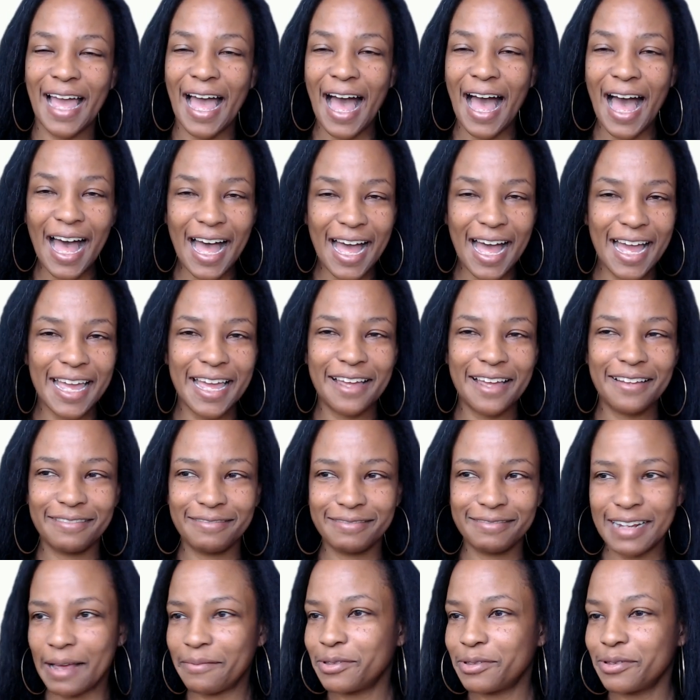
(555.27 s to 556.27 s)
I
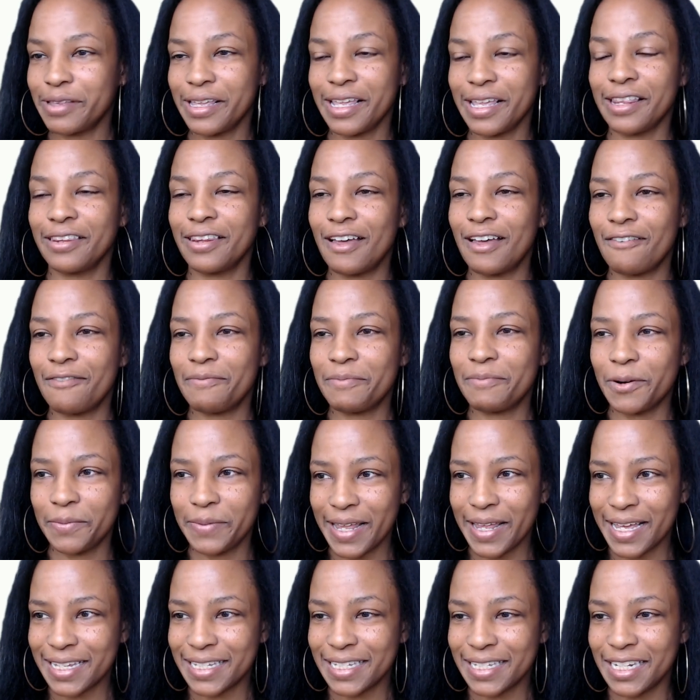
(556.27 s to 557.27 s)
absolutely love
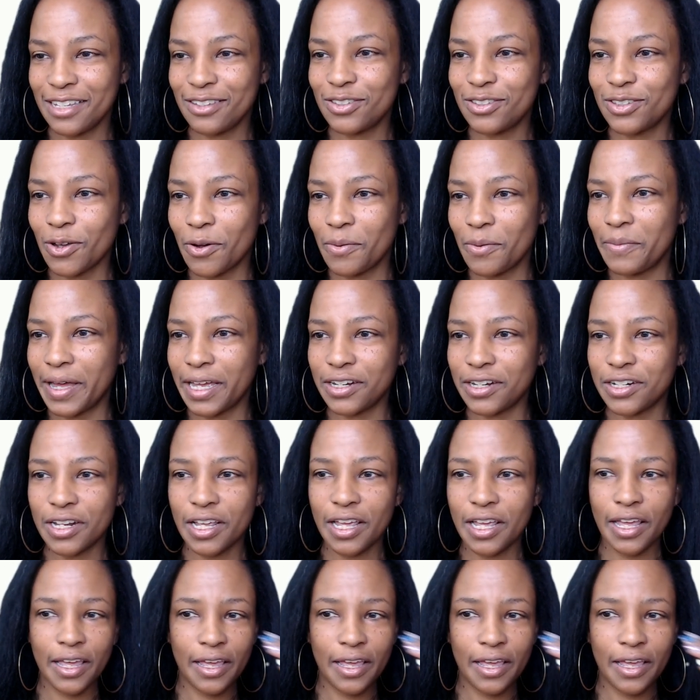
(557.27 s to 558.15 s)
Perplexity so much.